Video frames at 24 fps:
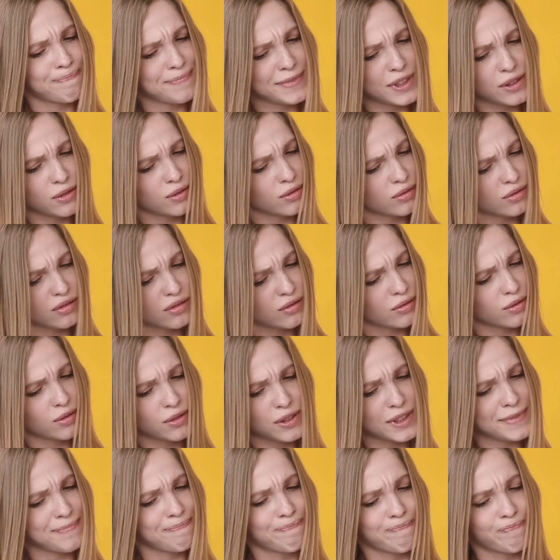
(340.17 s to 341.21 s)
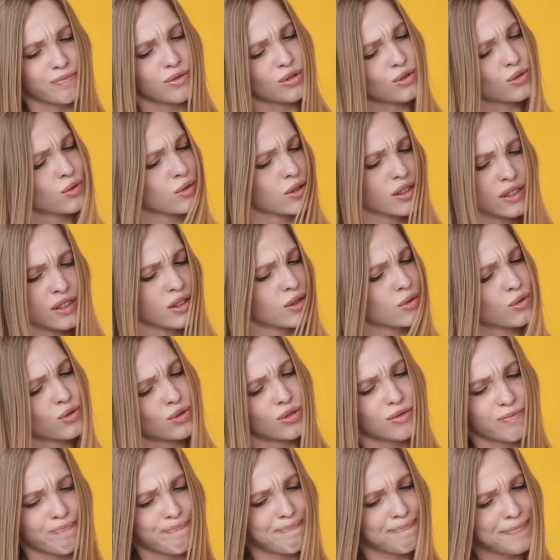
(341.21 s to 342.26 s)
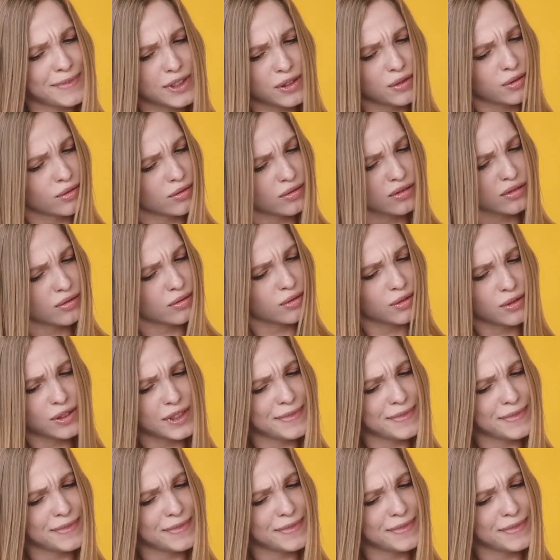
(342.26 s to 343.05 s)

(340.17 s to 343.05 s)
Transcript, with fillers: that are sliding in your comments, that are sliding in your